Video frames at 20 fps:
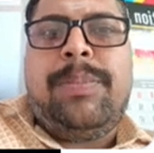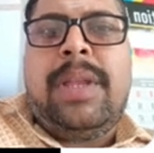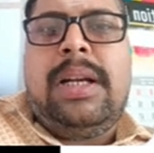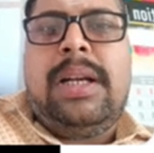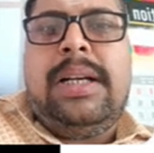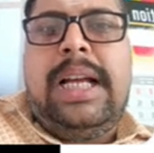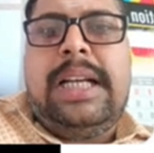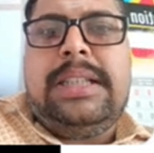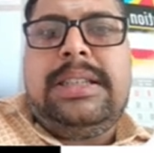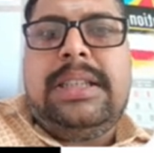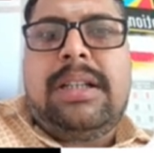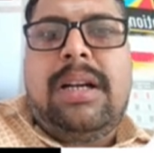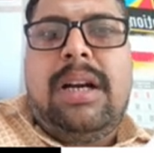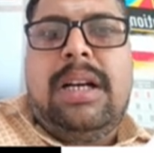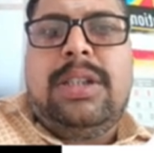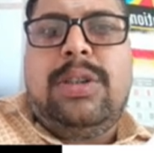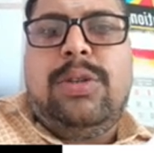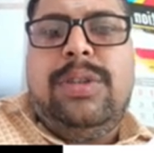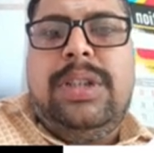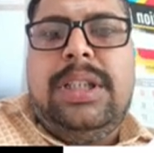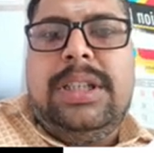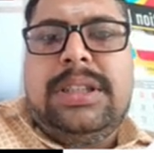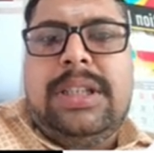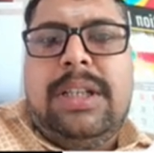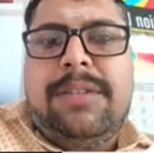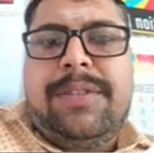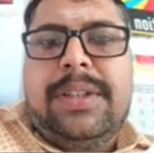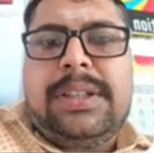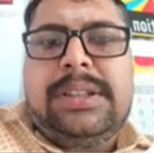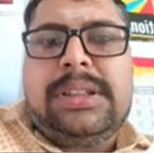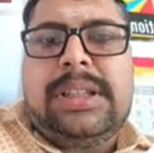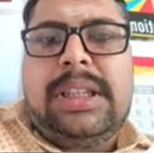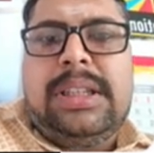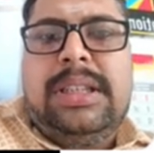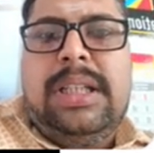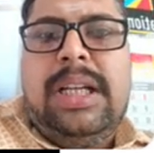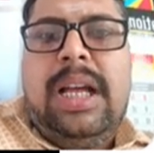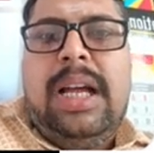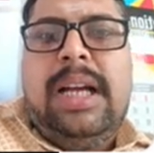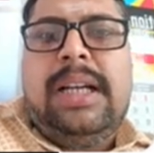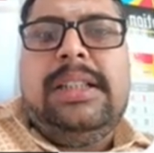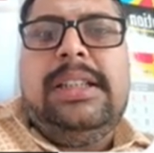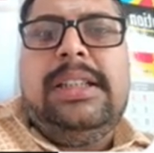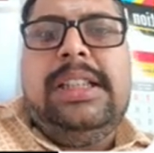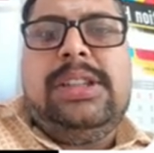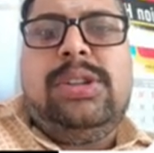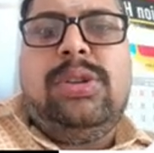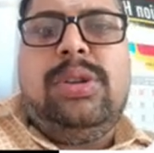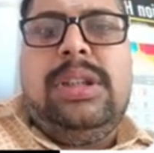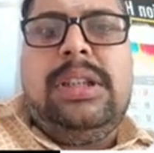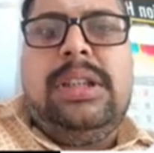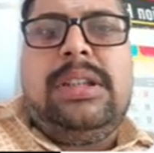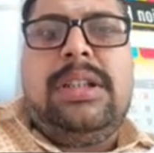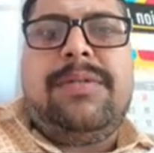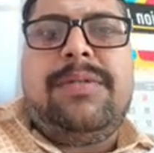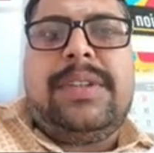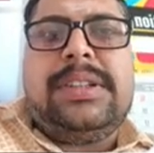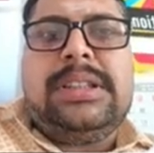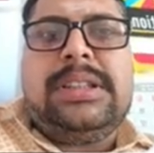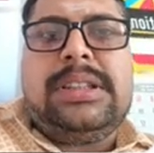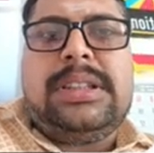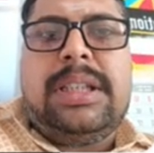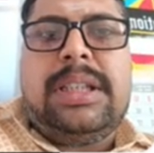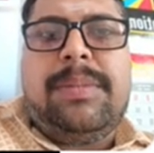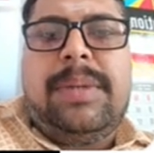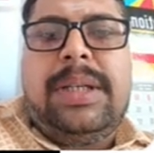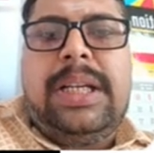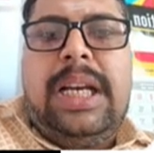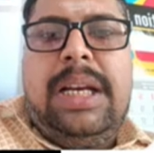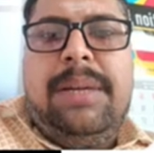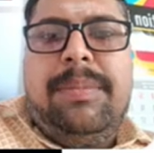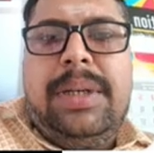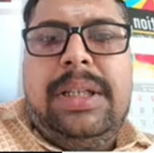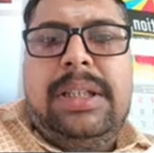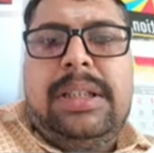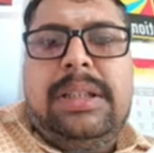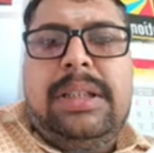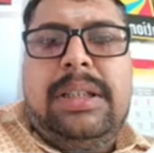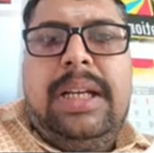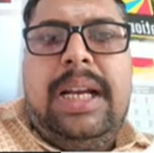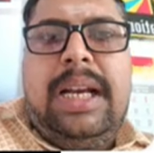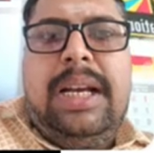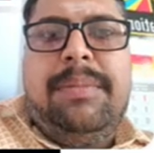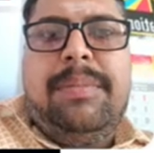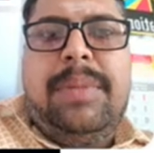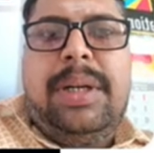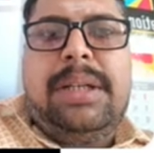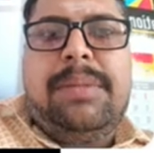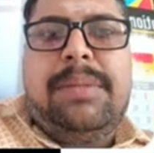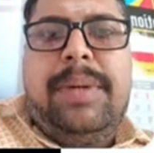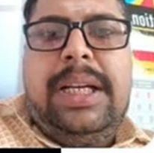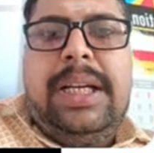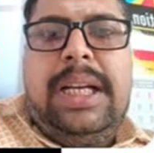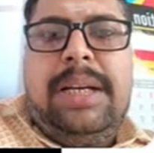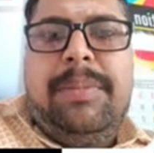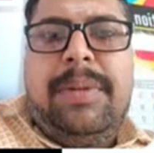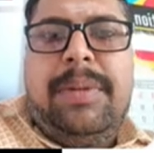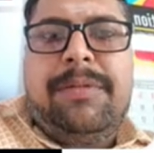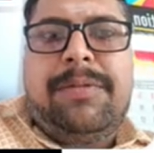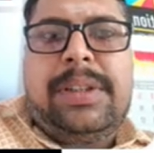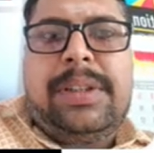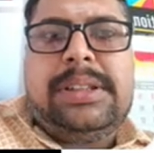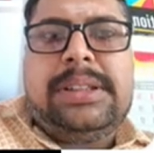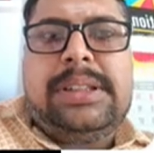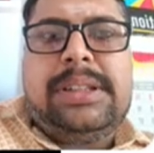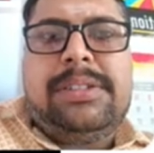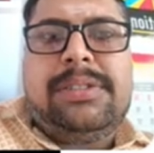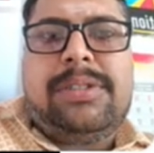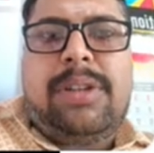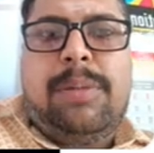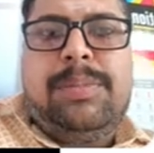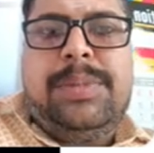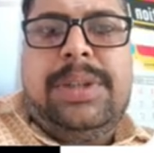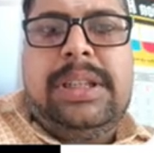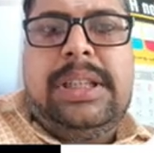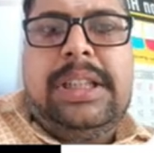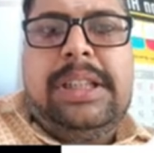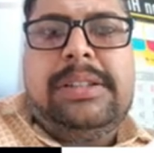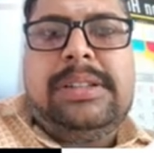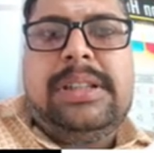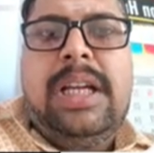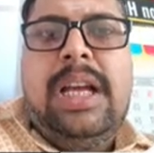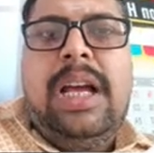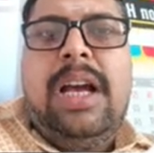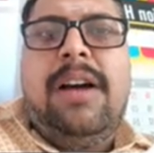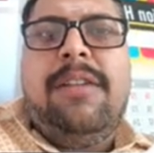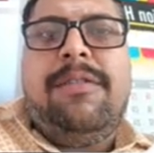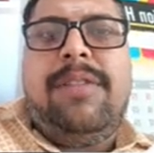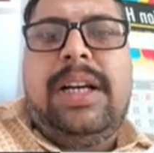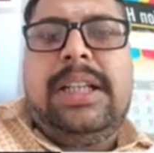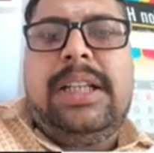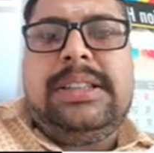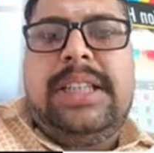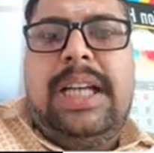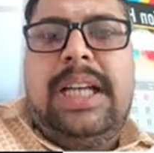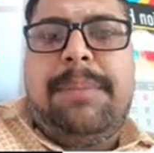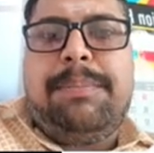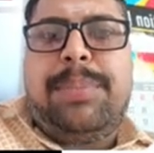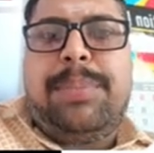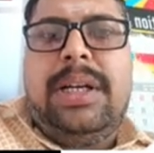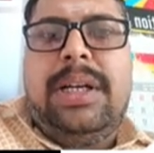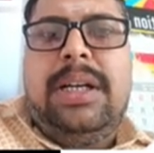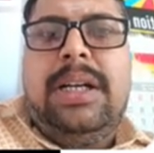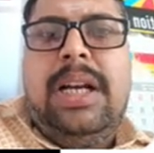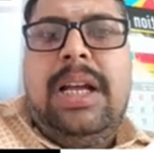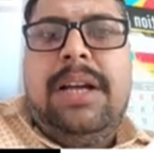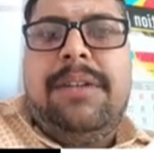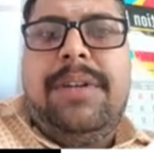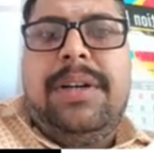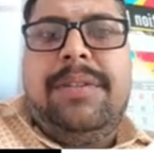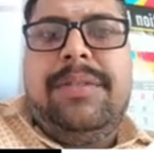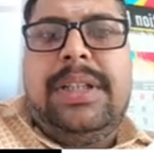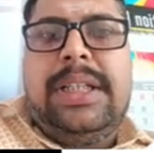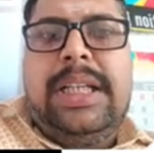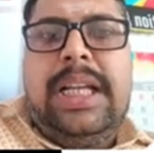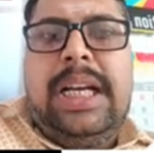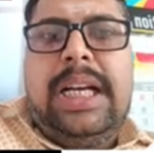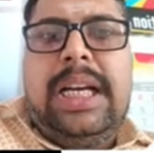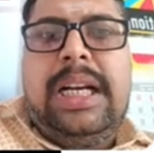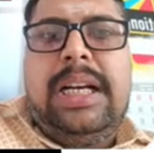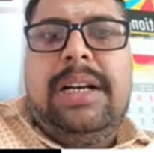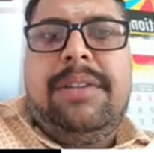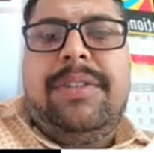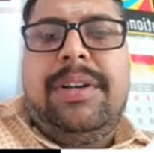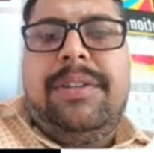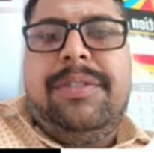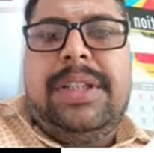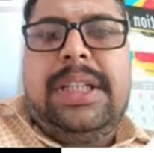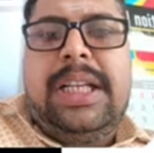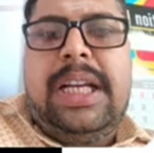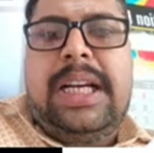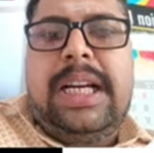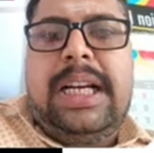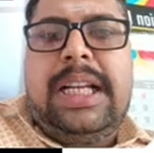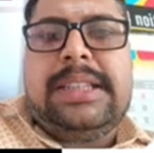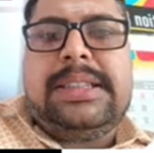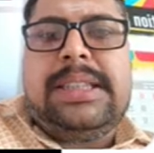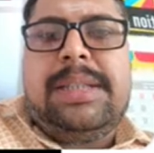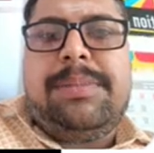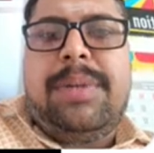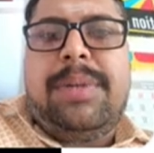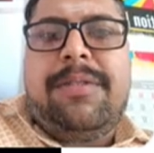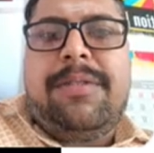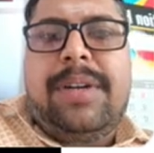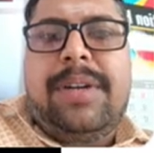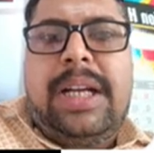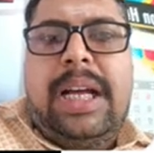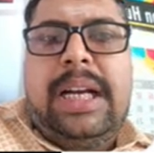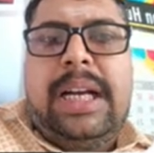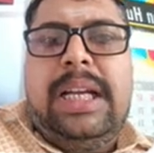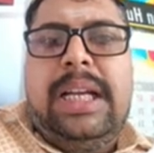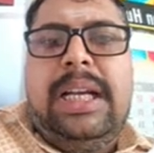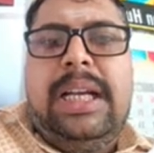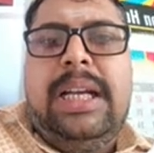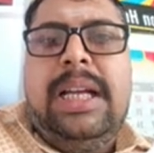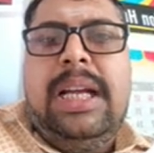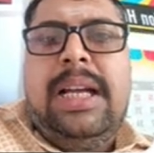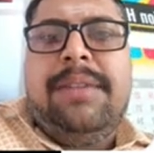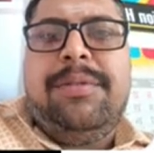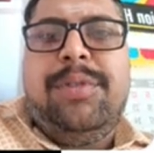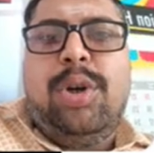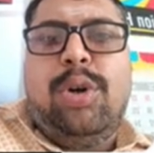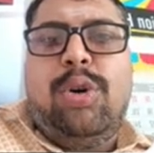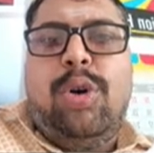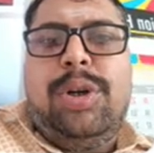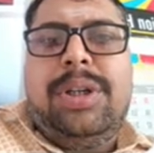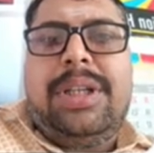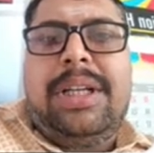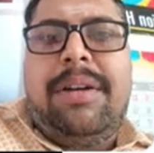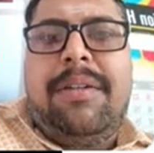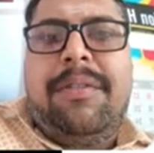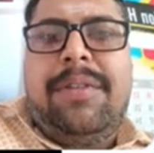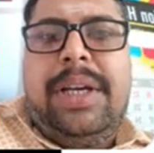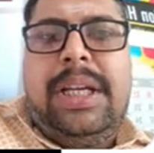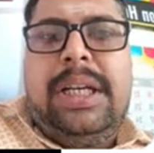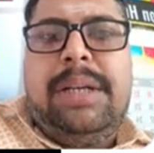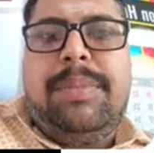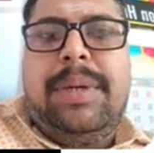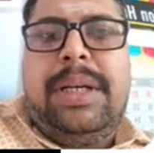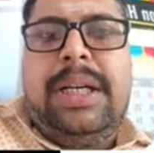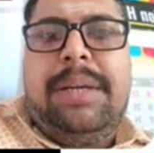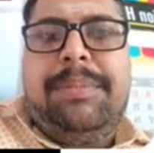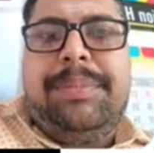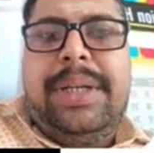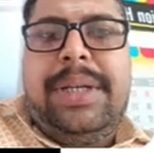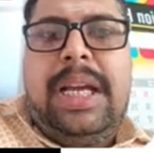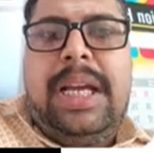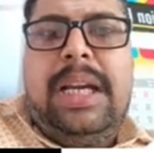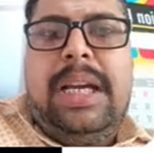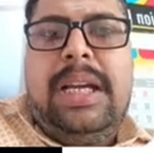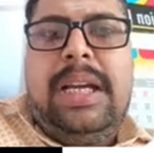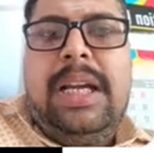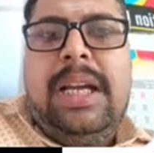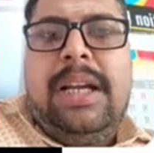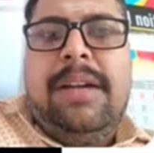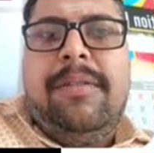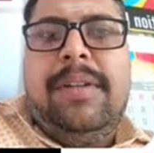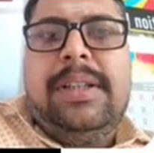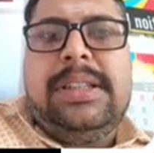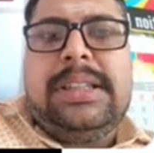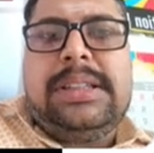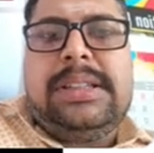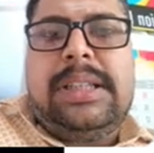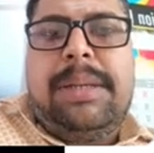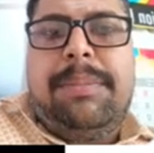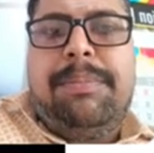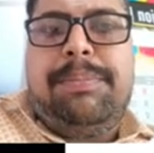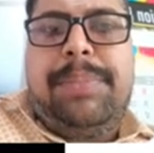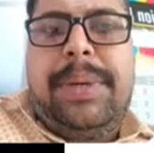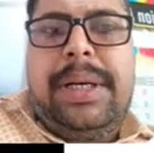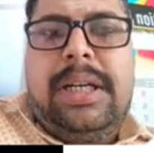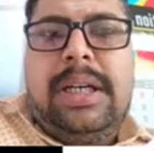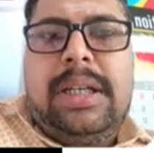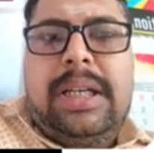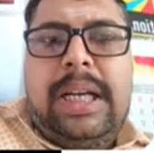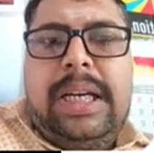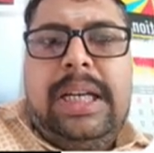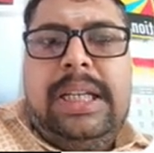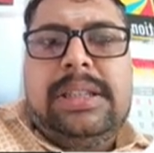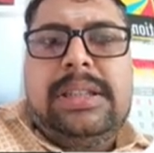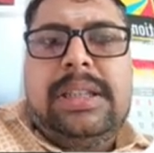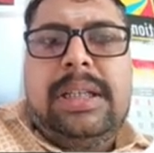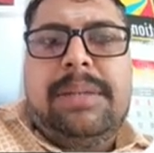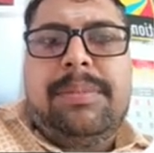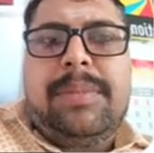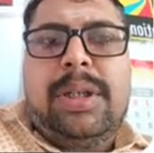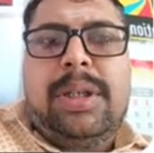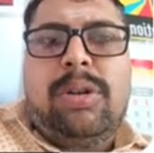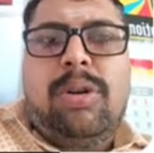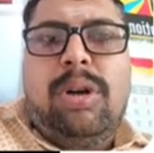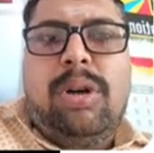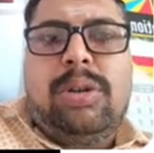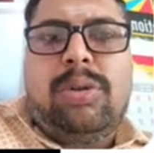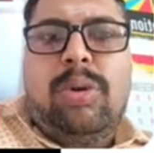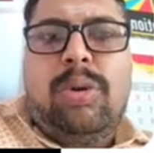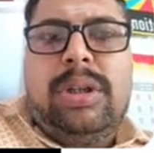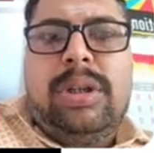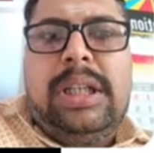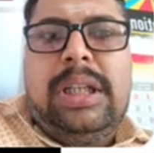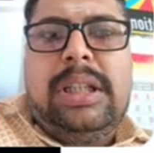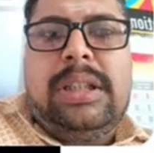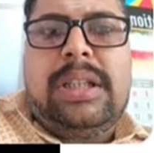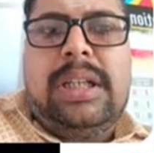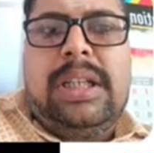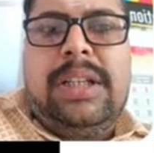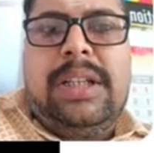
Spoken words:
That's called as universal function. This universal function is nothing but element by element function objectives. For example, when we take an example of an array, we are going to have a variable name a, which is numpy.array is nothing but your 20, 30,